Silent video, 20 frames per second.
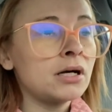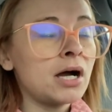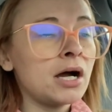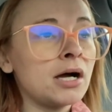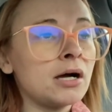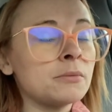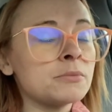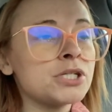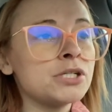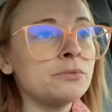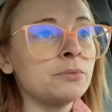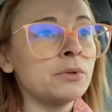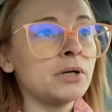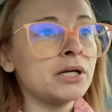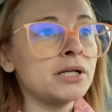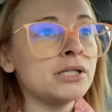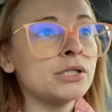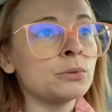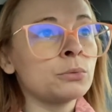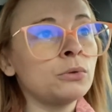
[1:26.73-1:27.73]
She
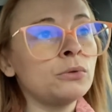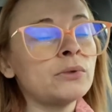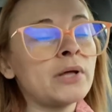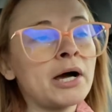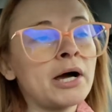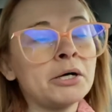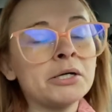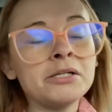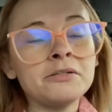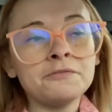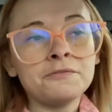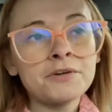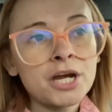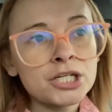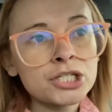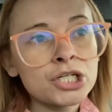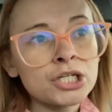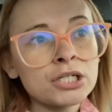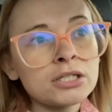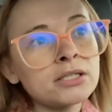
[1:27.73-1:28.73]
wanted to rule out
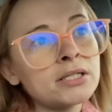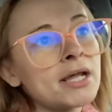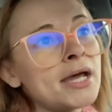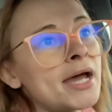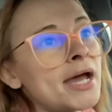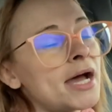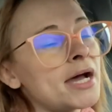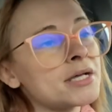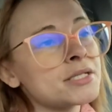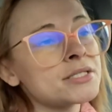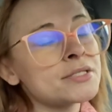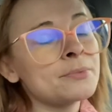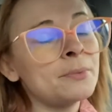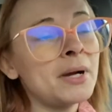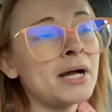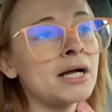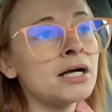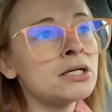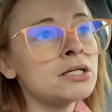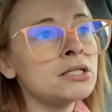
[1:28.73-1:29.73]
infection as
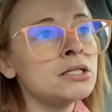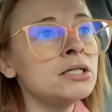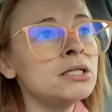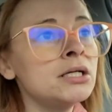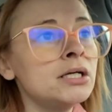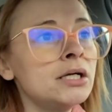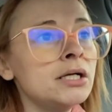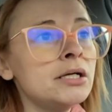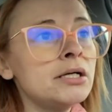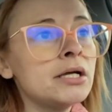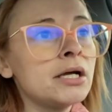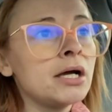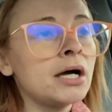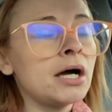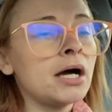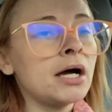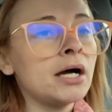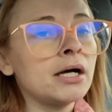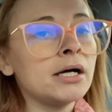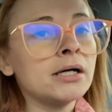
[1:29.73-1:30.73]
well.
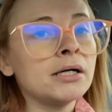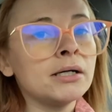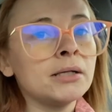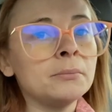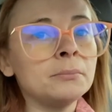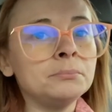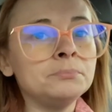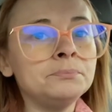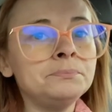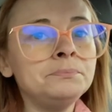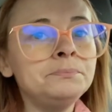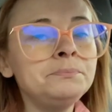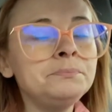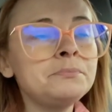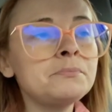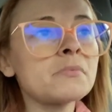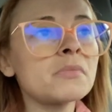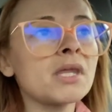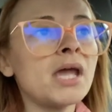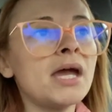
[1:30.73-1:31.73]

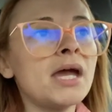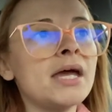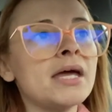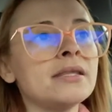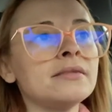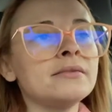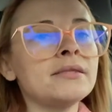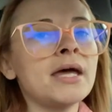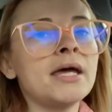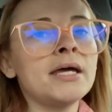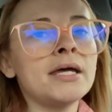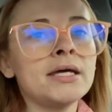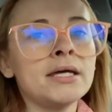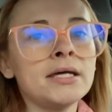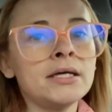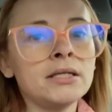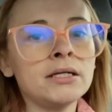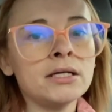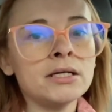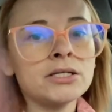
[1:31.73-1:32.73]
And
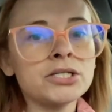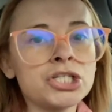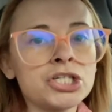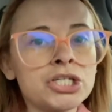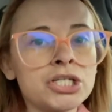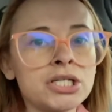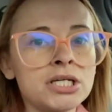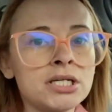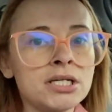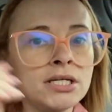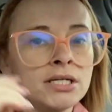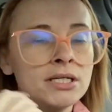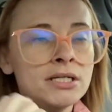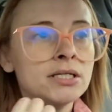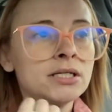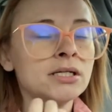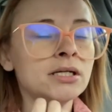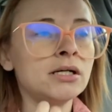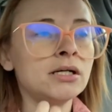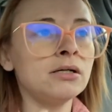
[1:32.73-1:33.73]
then
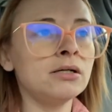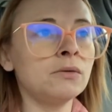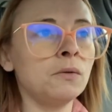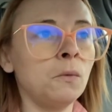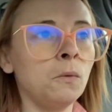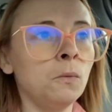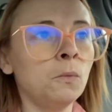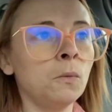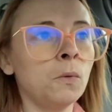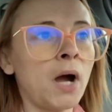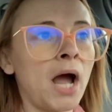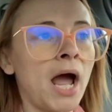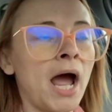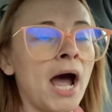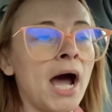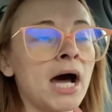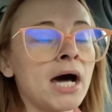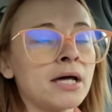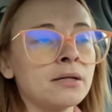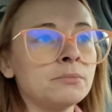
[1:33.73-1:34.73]
she
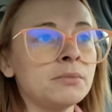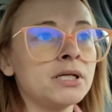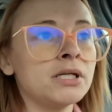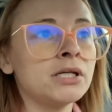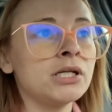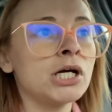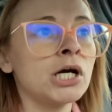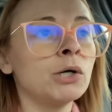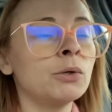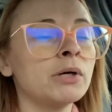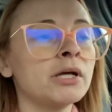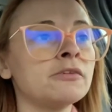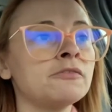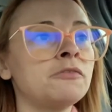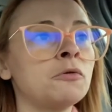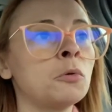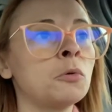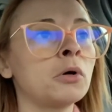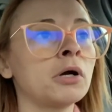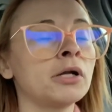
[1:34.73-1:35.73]
had me go in
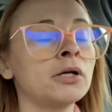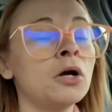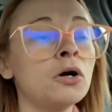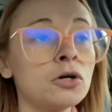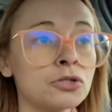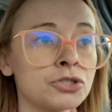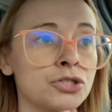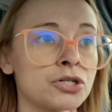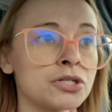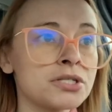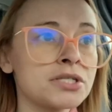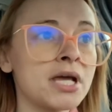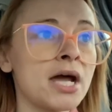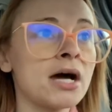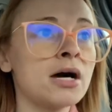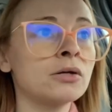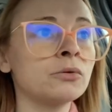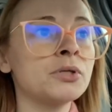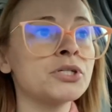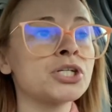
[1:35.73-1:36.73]
for an
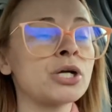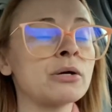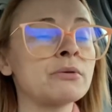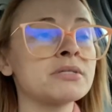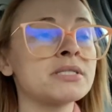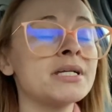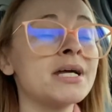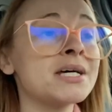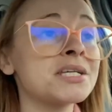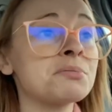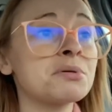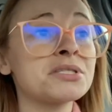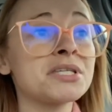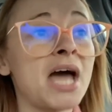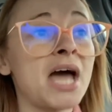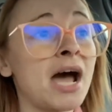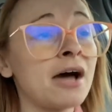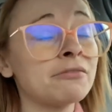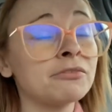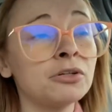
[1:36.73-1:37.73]
ultrasound, which I was not supposed to
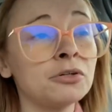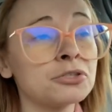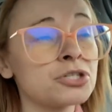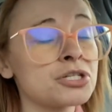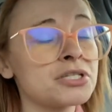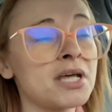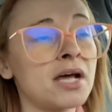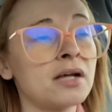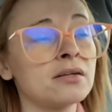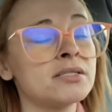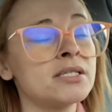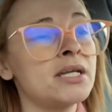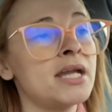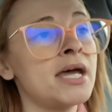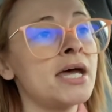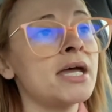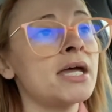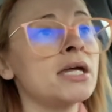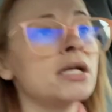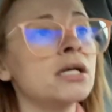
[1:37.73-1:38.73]
have an ultrasound today,